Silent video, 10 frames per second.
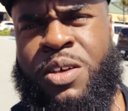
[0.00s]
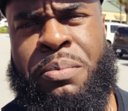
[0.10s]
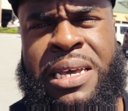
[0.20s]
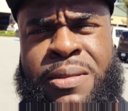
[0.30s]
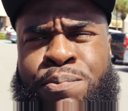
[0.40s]
know,
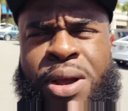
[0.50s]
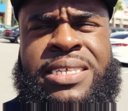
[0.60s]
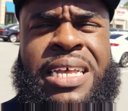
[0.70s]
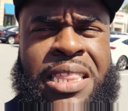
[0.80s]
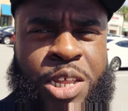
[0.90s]
made the
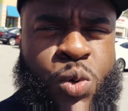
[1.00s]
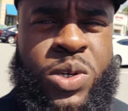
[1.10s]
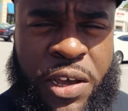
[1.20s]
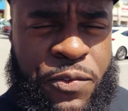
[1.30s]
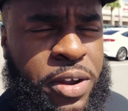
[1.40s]
price a little
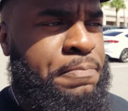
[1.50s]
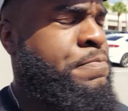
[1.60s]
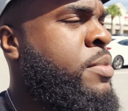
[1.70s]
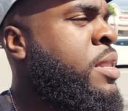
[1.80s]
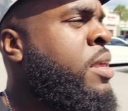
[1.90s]
different.
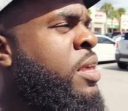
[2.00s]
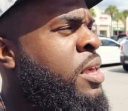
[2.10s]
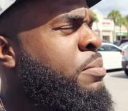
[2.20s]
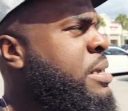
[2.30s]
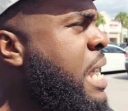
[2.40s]

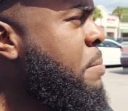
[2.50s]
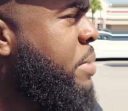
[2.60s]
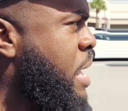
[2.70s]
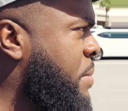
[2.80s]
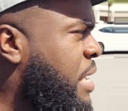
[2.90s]
But not
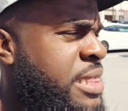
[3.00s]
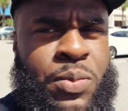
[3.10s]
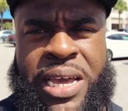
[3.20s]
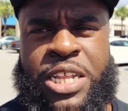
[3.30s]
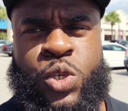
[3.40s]
bad, man. I
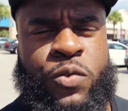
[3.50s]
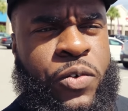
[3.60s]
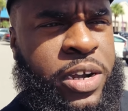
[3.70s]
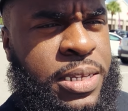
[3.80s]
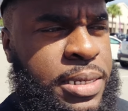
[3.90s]
think we got two
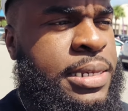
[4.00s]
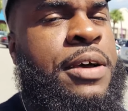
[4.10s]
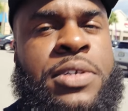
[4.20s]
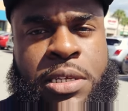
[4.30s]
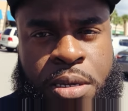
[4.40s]
fragrances,
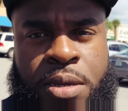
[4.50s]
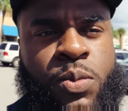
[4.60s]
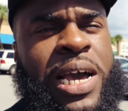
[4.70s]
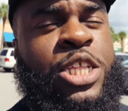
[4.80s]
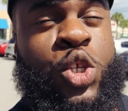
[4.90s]
obviously.
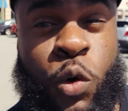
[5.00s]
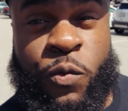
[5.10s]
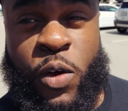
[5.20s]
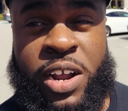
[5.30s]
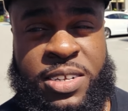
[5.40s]
We got two
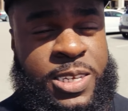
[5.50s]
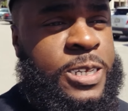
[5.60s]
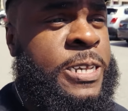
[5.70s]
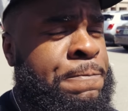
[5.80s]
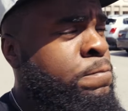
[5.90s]
fragrances